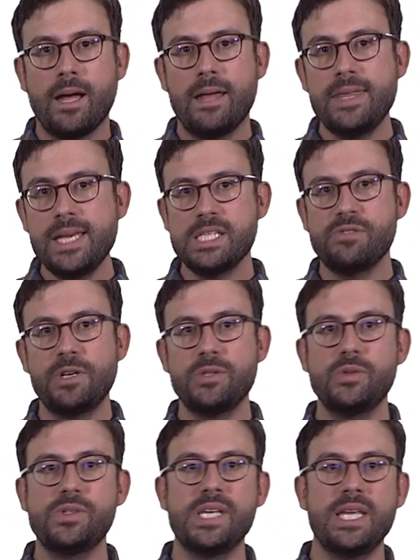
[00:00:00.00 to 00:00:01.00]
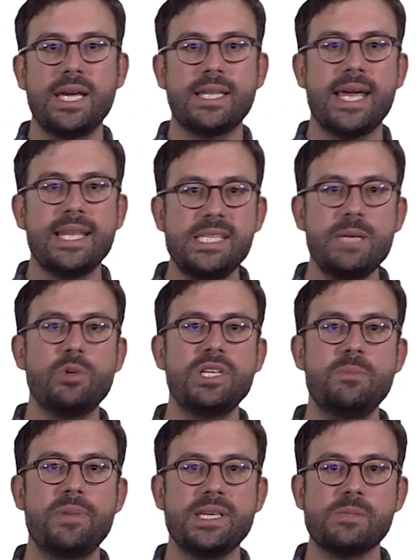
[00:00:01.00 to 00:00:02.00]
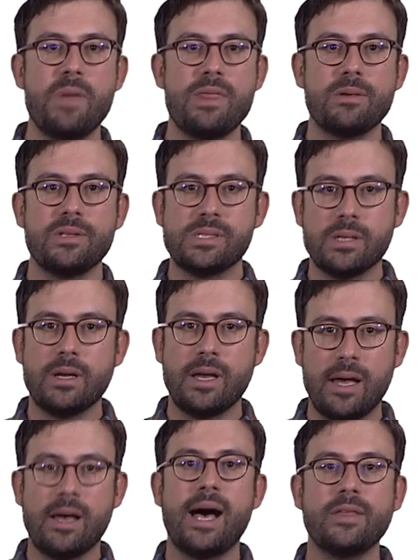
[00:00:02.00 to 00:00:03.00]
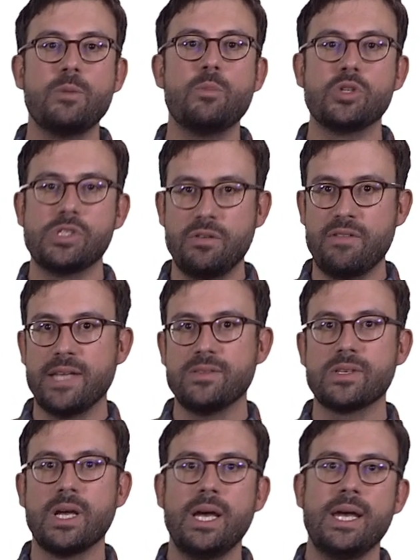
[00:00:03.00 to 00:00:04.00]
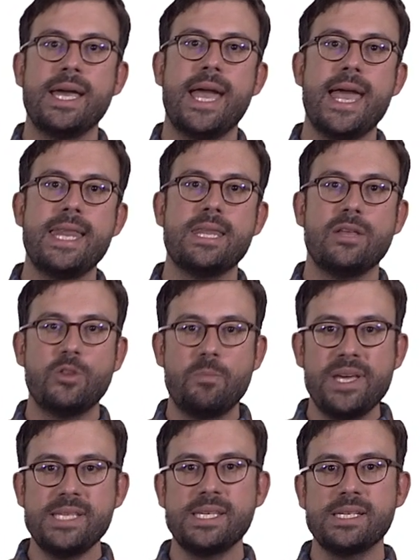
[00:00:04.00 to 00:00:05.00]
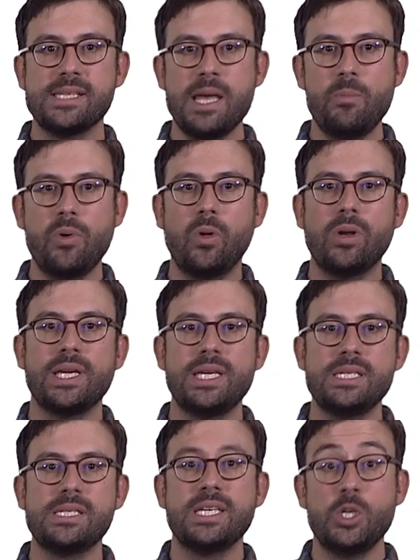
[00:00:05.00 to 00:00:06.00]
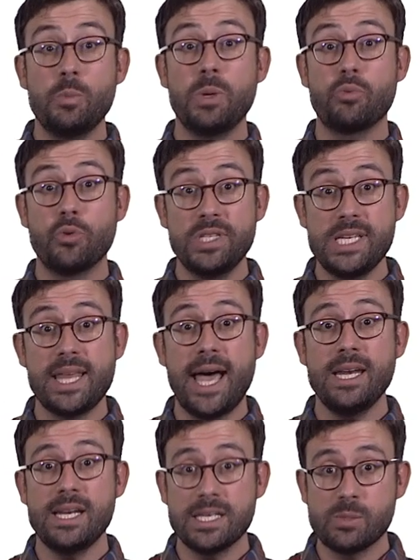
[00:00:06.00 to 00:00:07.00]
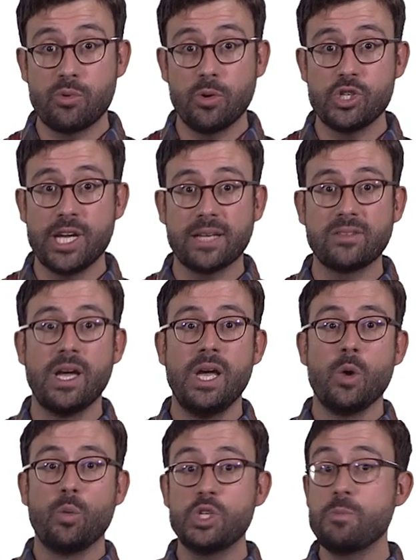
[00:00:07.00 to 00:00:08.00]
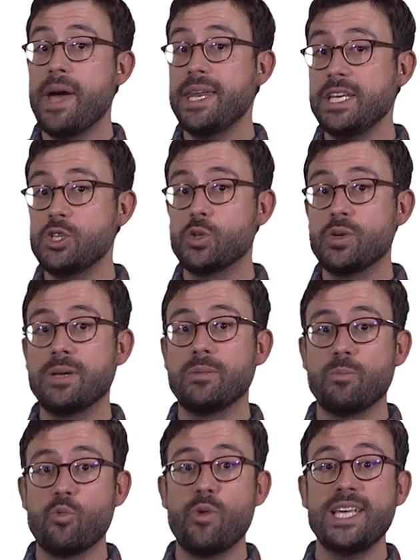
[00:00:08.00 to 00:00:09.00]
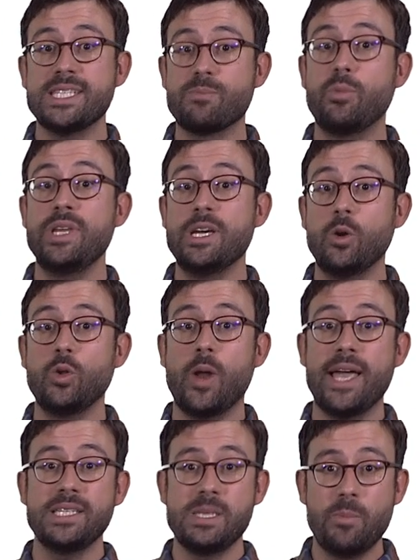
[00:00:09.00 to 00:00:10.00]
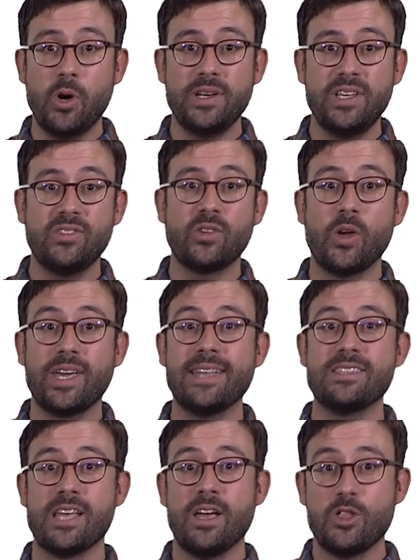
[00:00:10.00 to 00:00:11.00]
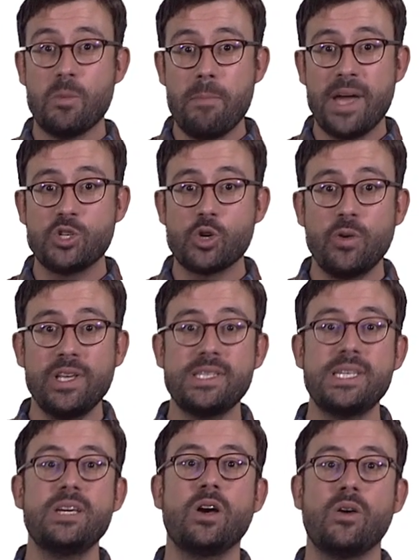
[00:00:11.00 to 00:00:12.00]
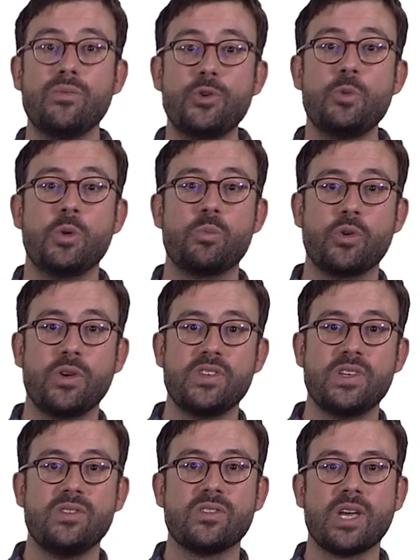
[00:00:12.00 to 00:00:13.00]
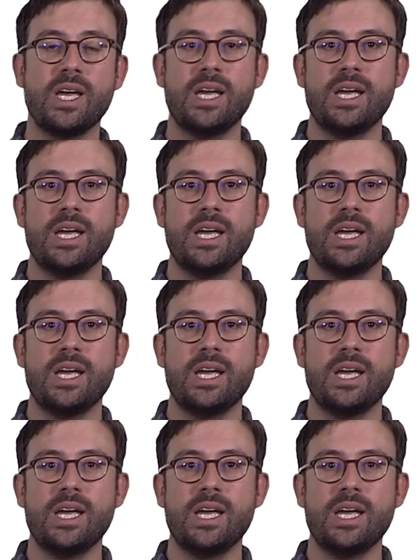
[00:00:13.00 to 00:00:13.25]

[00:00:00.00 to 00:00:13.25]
I think it's fair to say that antibody-based methods uh, uh, are the most advanced. And the best example is the Human Protein Atlas project, which managed to raise polyclonal antibodies against the majority of human proteins.